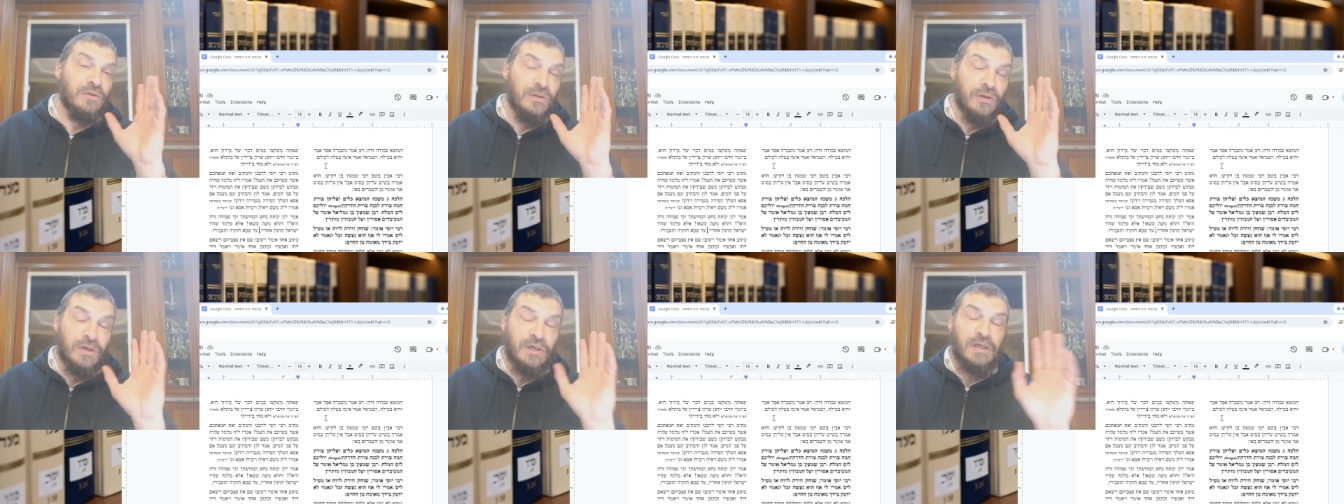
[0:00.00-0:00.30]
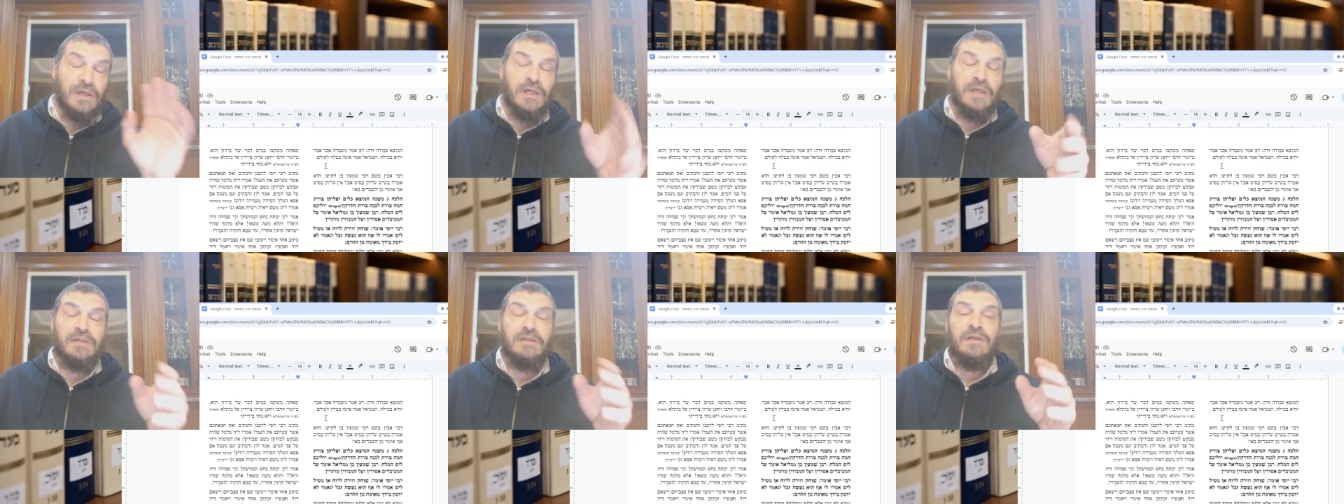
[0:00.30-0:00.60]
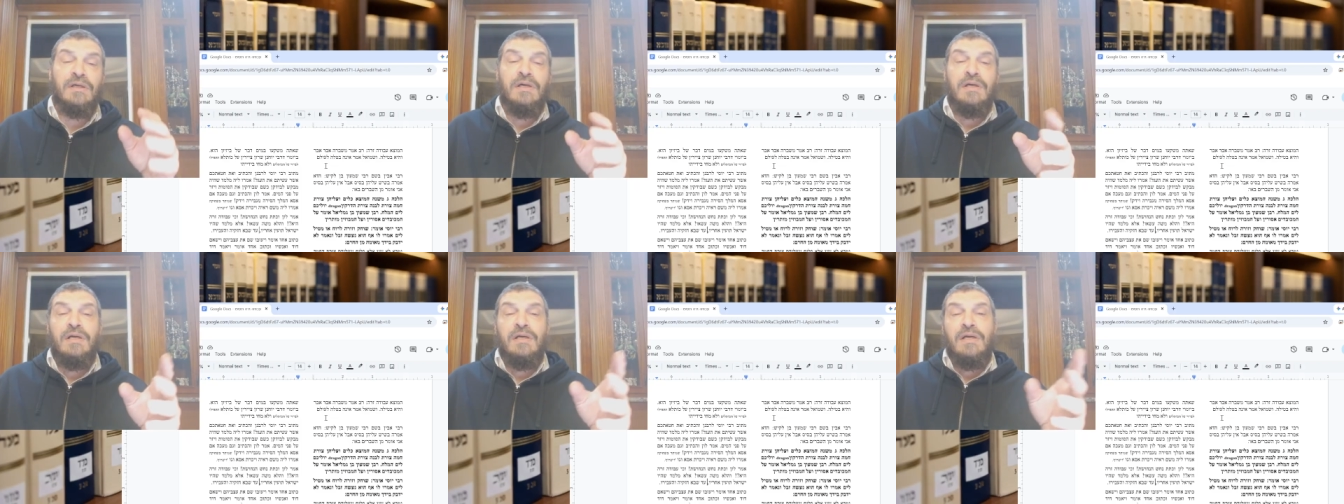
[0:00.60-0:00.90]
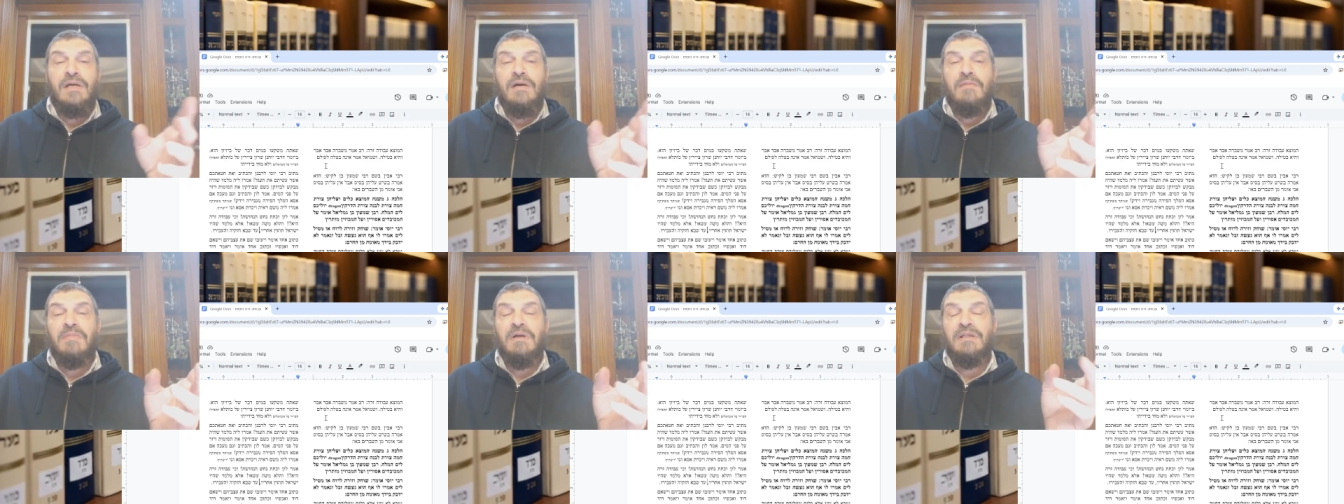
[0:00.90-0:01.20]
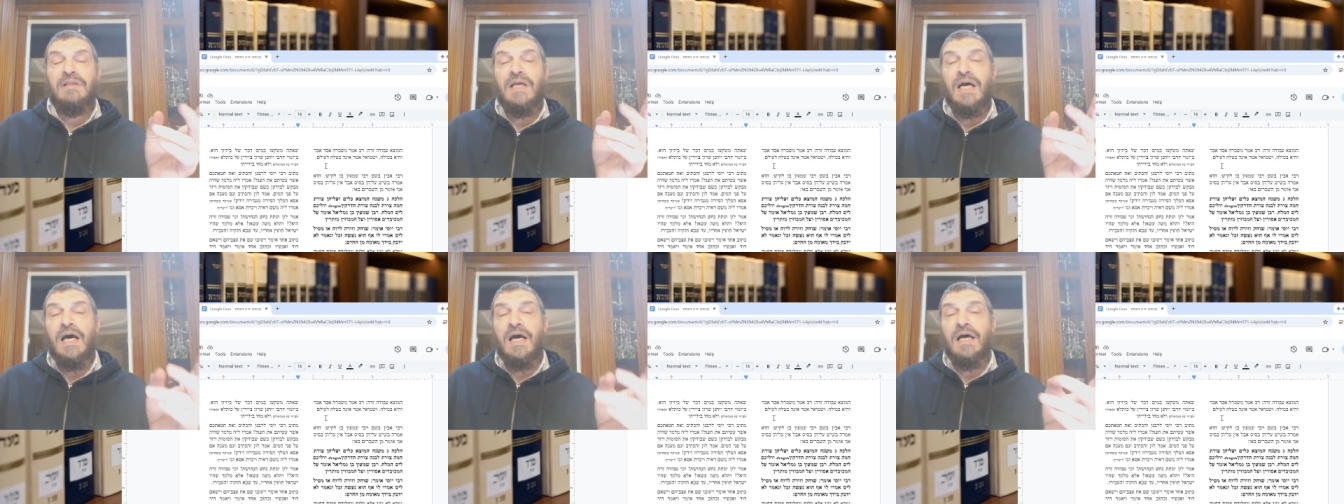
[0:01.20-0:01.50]
look at it, but
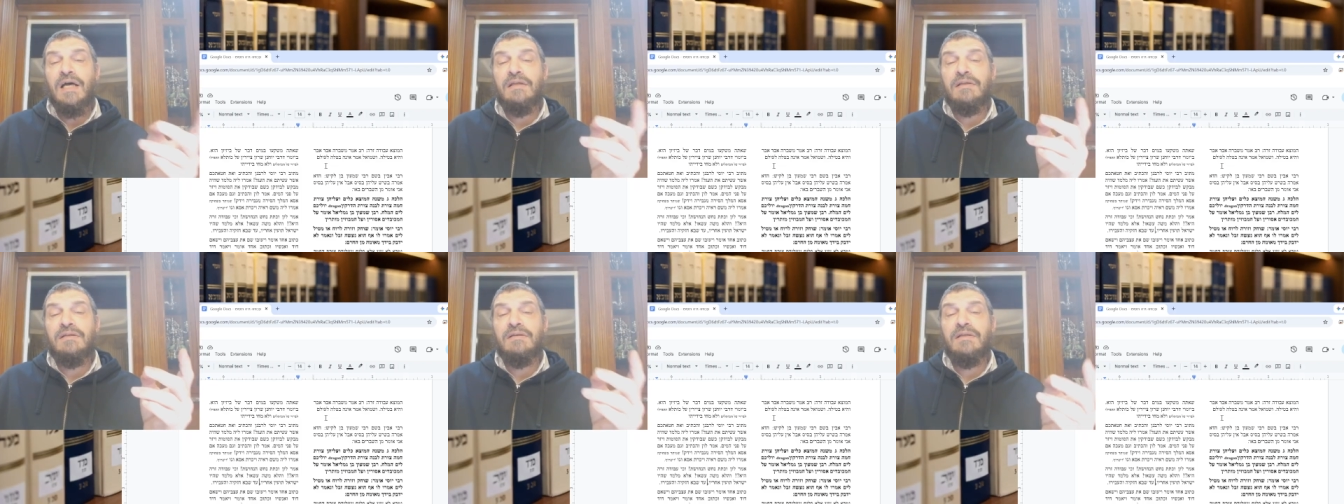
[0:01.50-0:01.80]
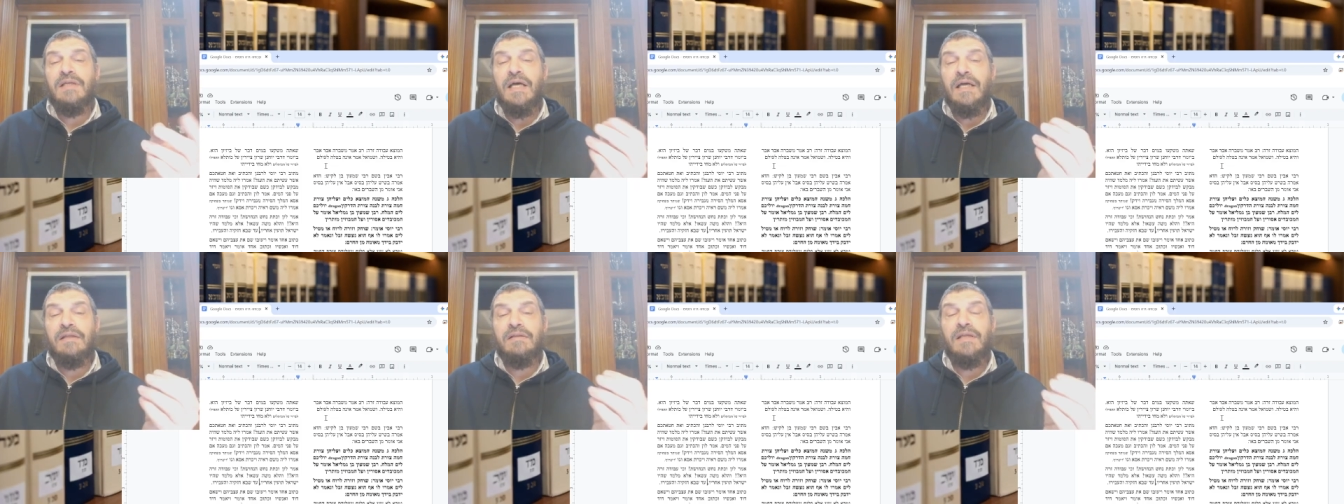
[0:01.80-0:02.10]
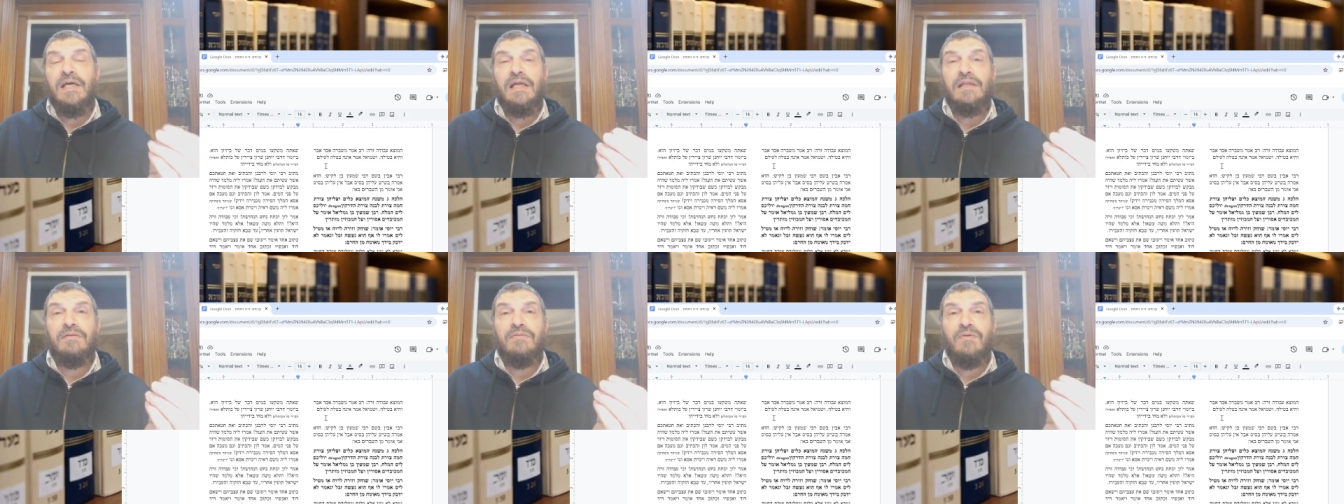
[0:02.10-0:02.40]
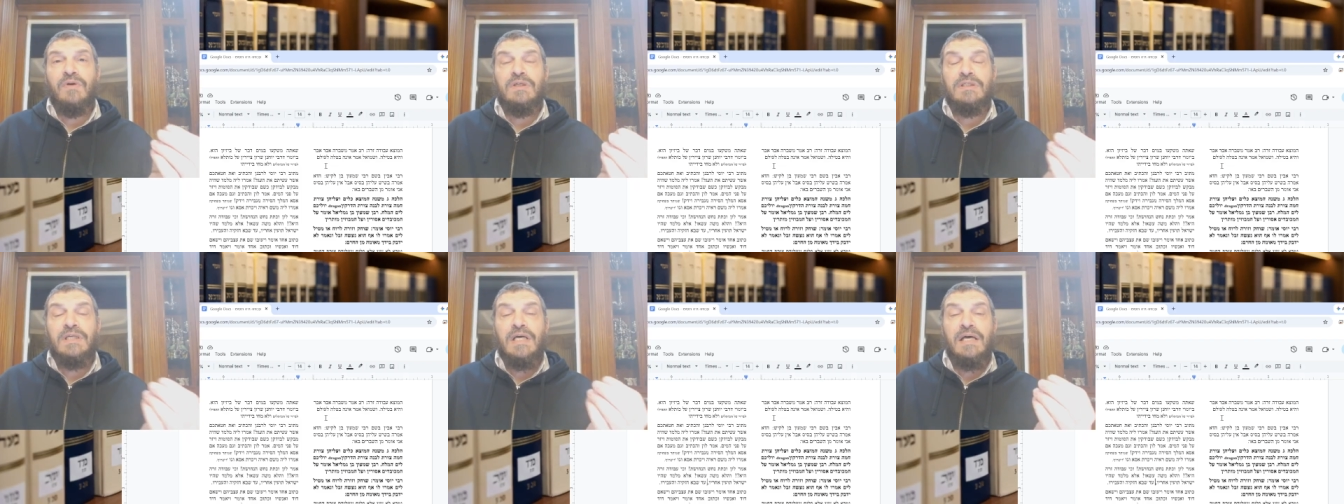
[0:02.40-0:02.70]
not that was